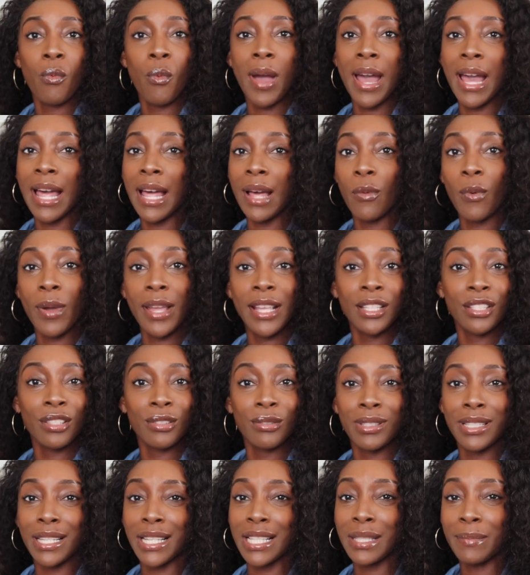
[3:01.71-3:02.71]
why wait
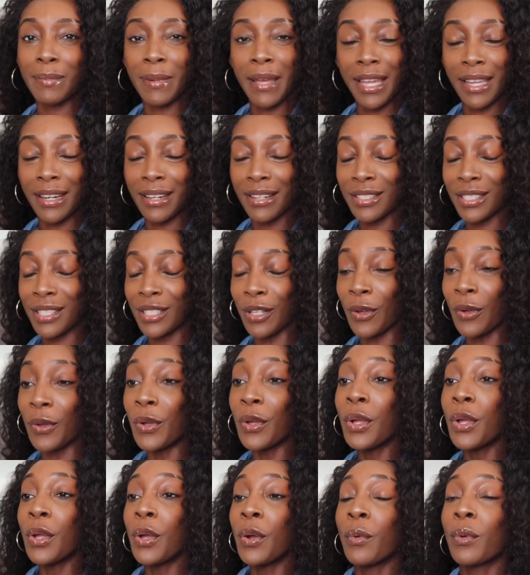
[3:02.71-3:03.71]
till it expires? So
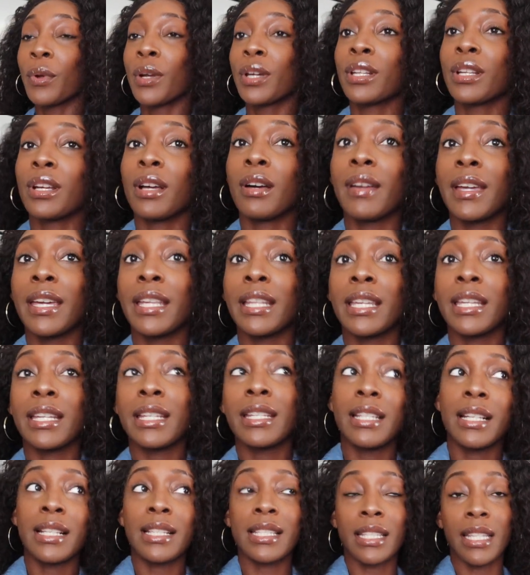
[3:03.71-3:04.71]
we're gonna go ahead and get it
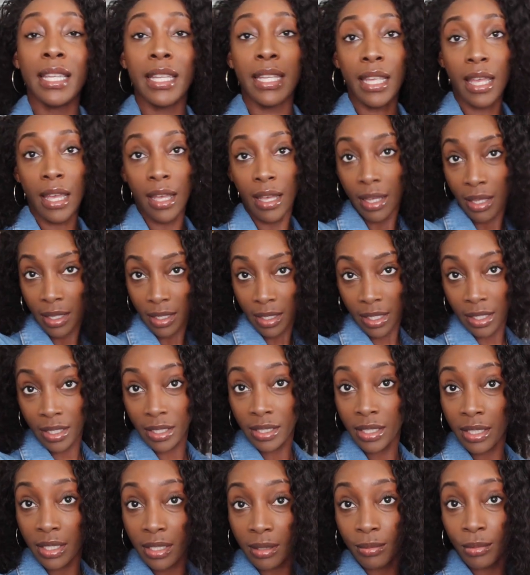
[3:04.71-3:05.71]
done today, y'all. I
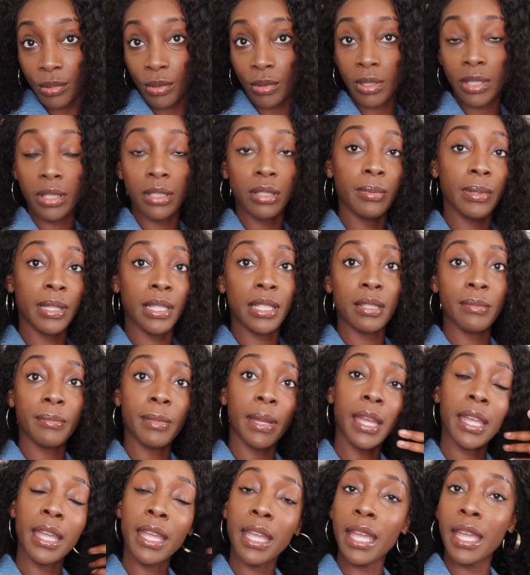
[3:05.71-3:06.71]
just ended up doing a little bit to
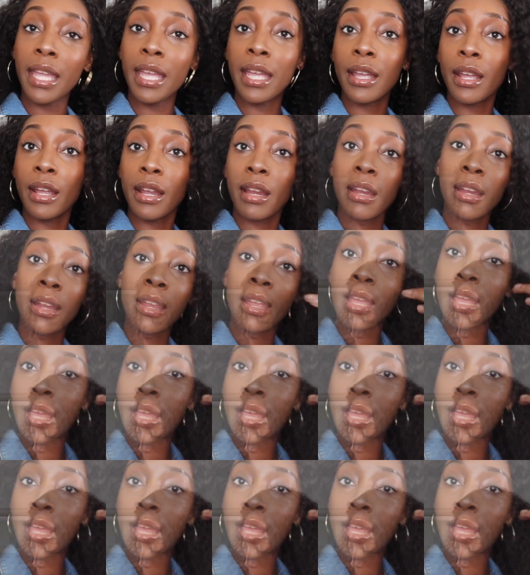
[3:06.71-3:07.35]
my hair.